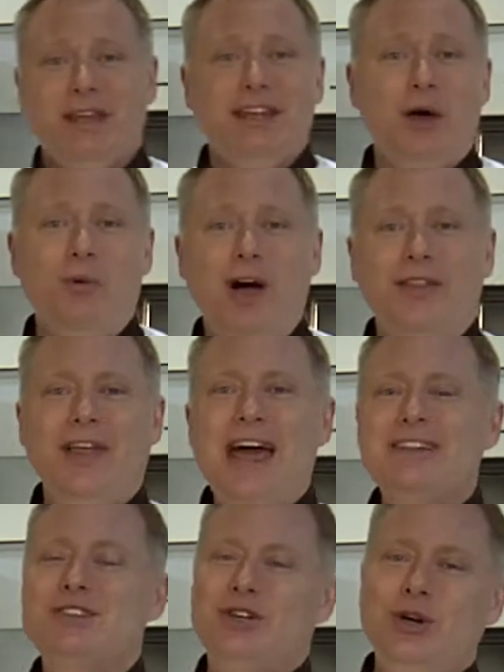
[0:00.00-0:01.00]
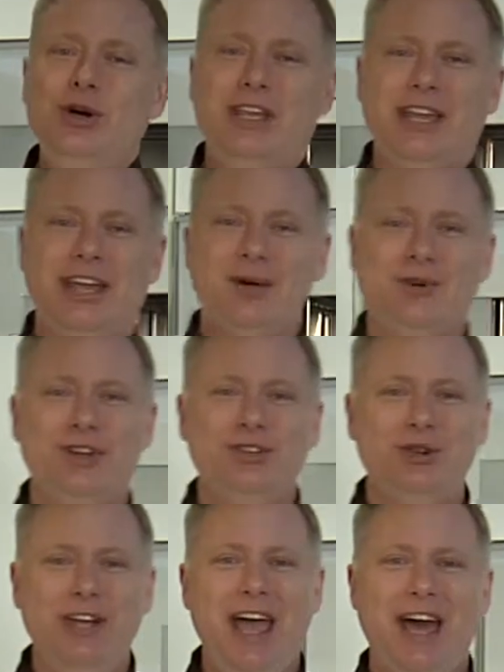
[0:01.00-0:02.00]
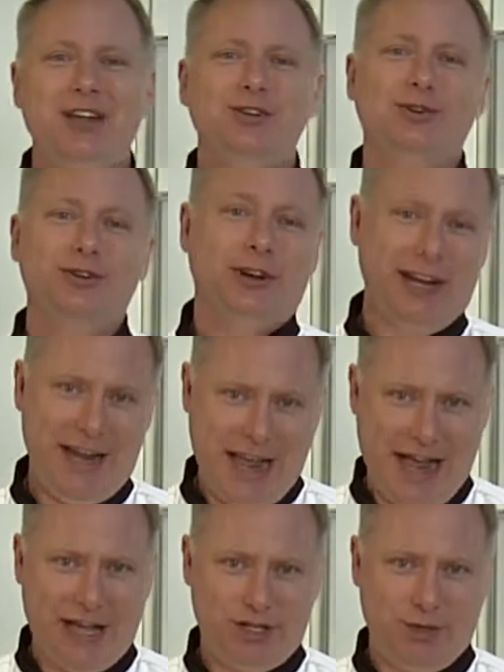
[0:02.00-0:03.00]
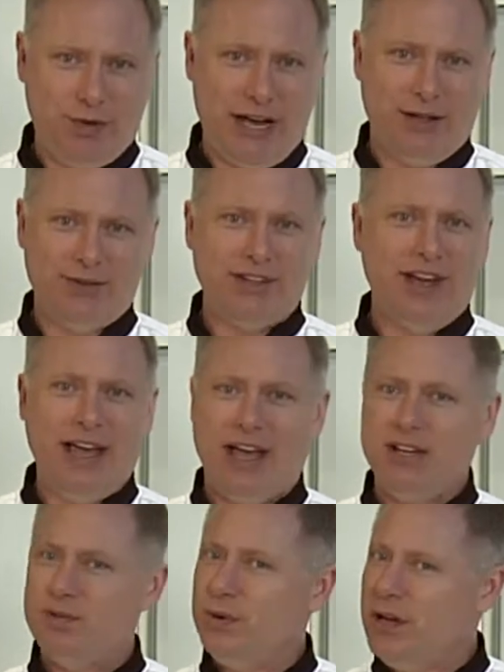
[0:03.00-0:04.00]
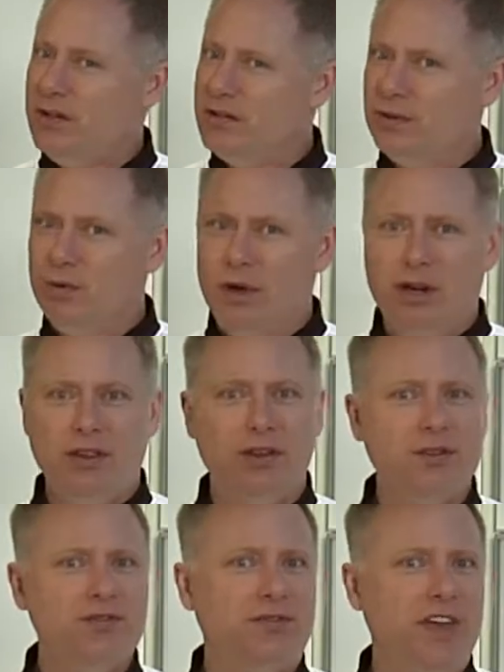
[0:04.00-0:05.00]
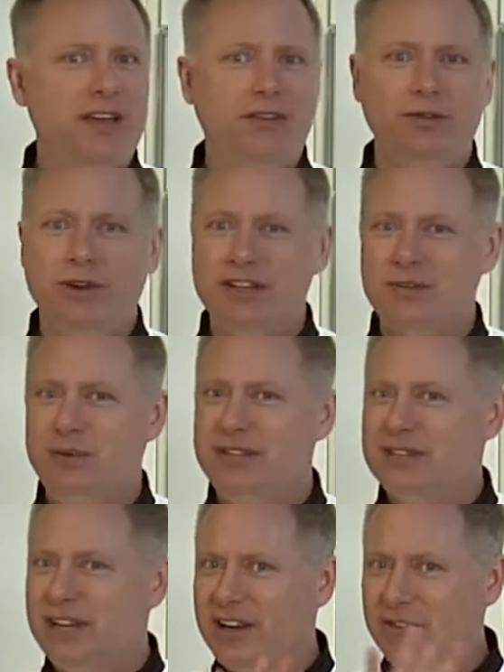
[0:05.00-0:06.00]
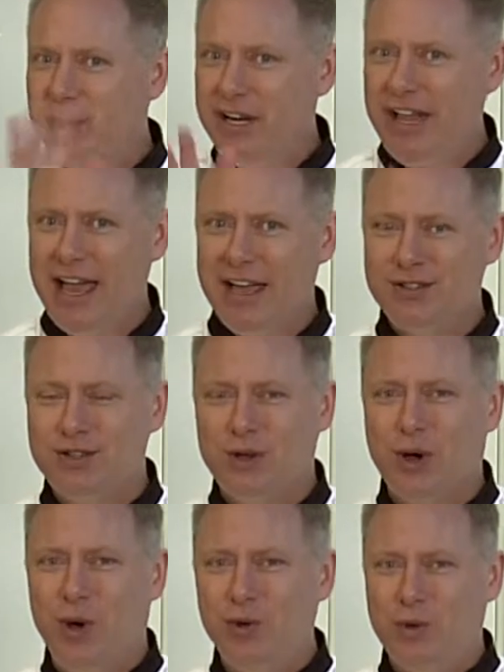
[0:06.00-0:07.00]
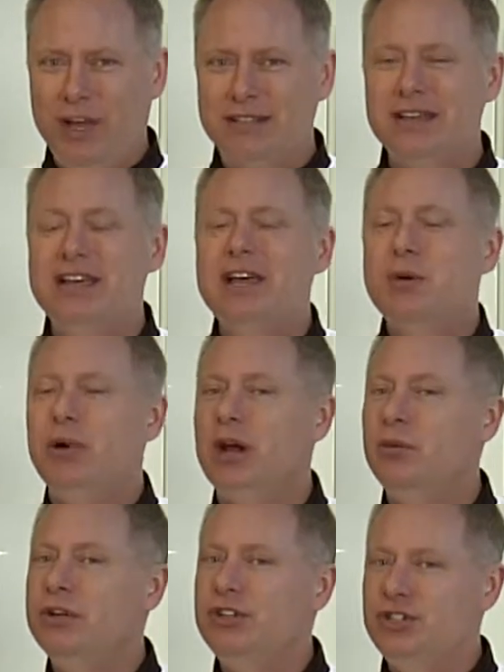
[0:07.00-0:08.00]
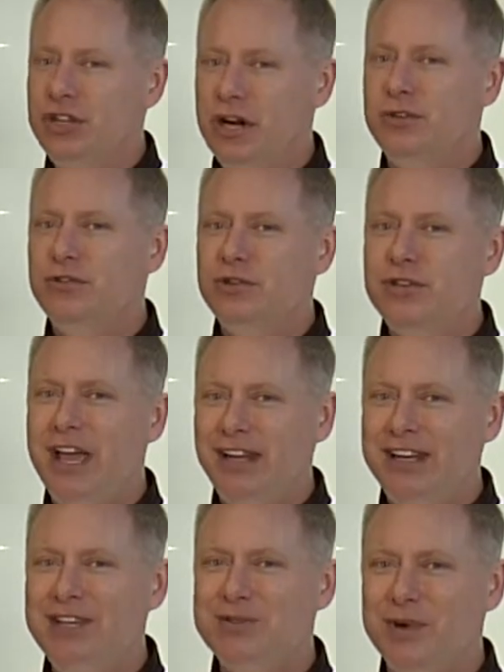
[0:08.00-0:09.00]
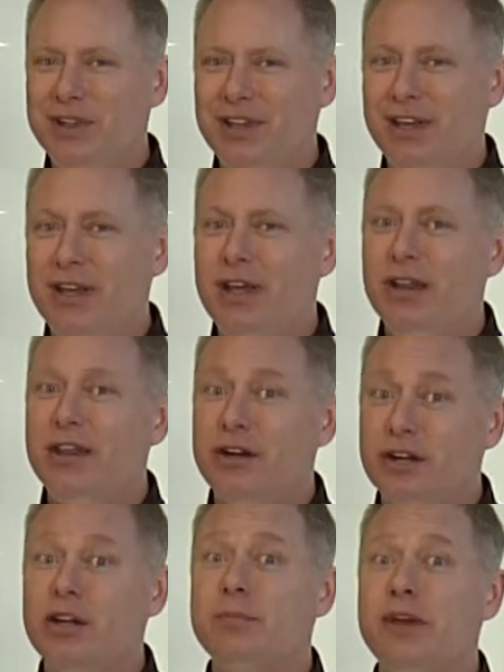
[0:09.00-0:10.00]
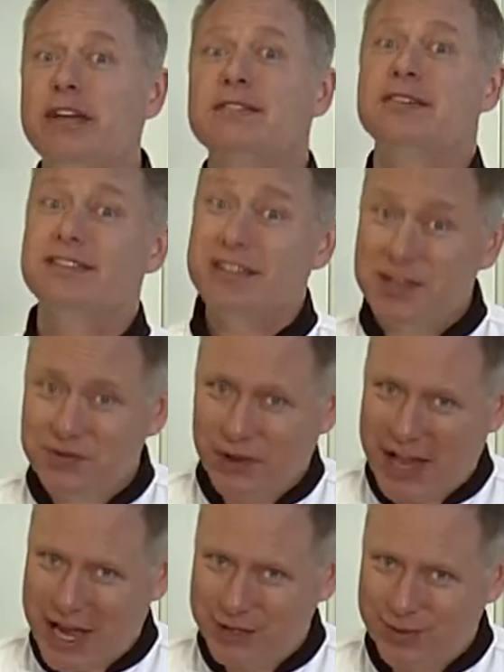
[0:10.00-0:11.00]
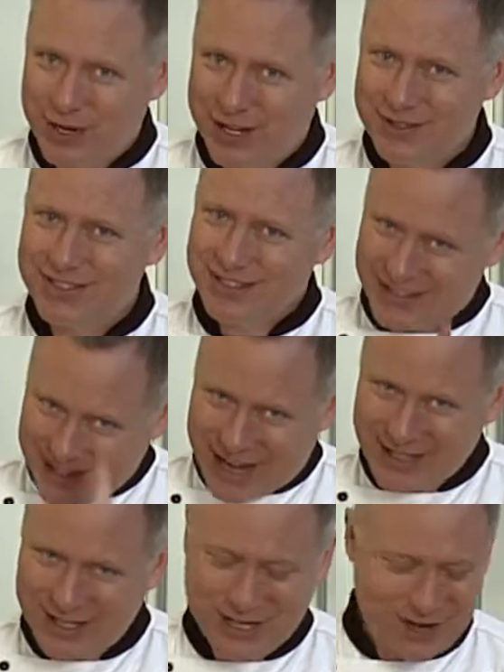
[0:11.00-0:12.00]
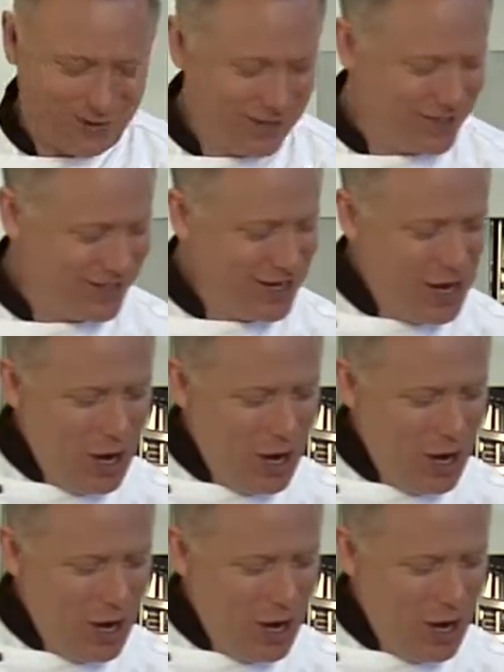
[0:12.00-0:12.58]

Now while that's cooking, I want to show you how to do a great hash browns. Now hash browns are one of those favorite recipes that everybody has their own ways, but I want to share a few techniques with you that are going to make successful hash browns. That's a difference.